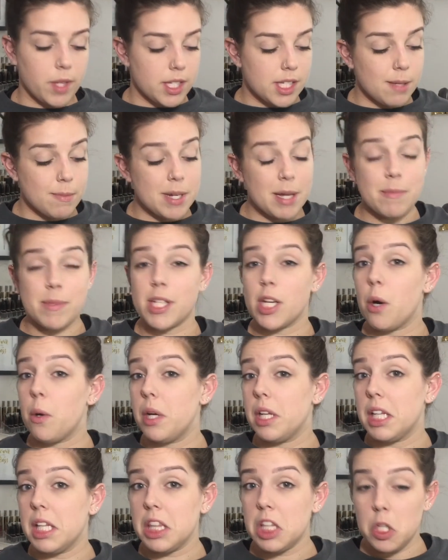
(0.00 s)
Sometimes I go
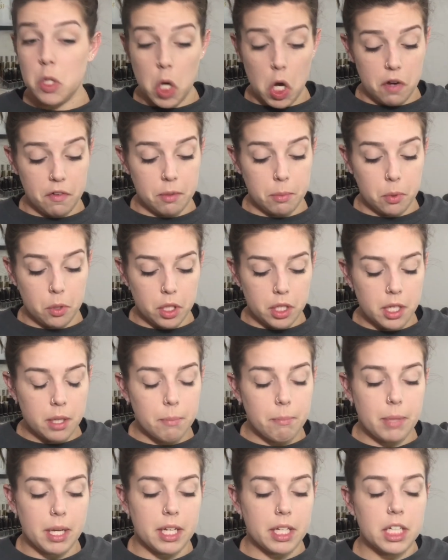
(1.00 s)
a little overboard,
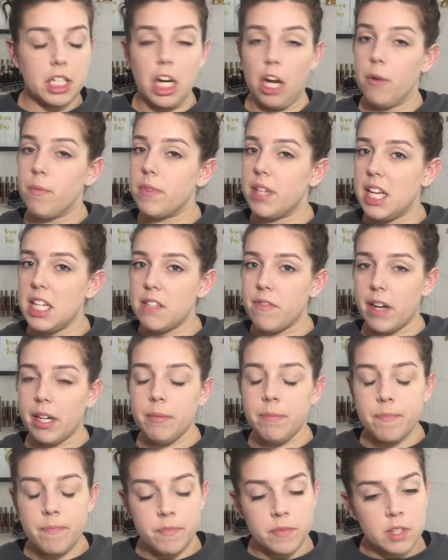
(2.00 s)
but you know, it's fine.